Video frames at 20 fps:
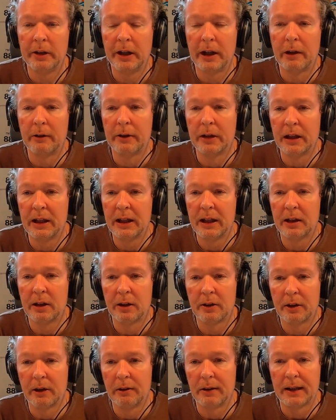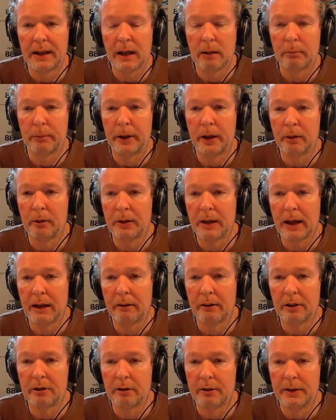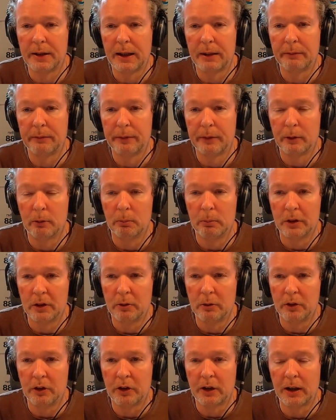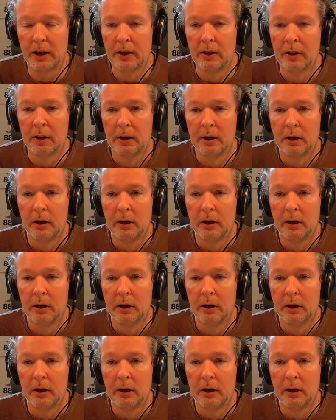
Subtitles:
Leonardo DiCaprio character in that film, which was a